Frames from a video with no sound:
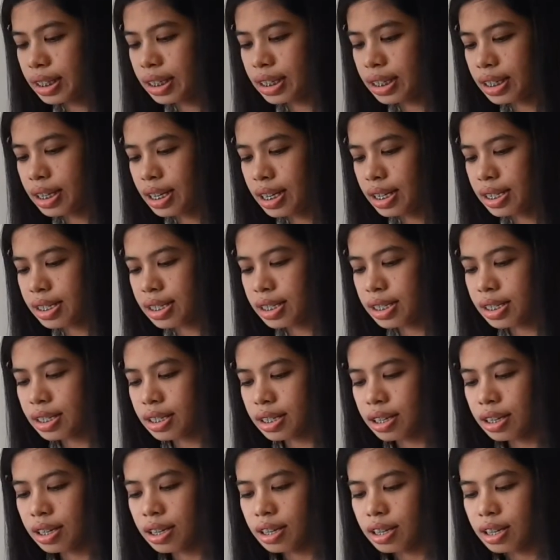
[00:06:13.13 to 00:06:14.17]
degrees.
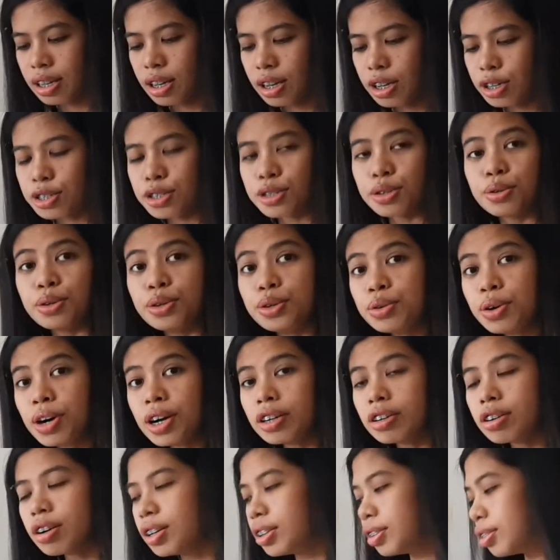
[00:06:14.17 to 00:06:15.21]
So you
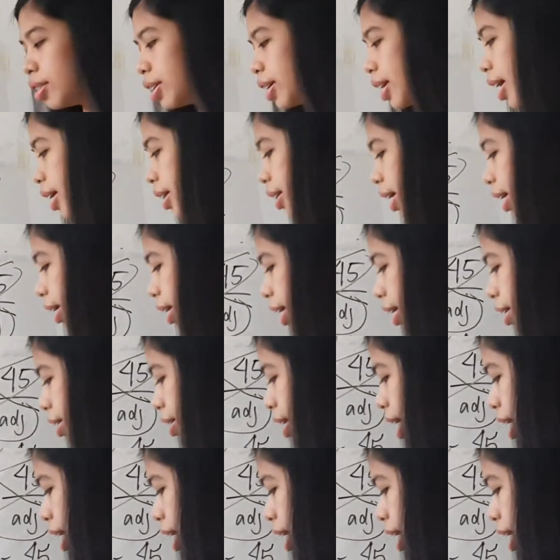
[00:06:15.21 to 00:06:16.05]
are going to get, again,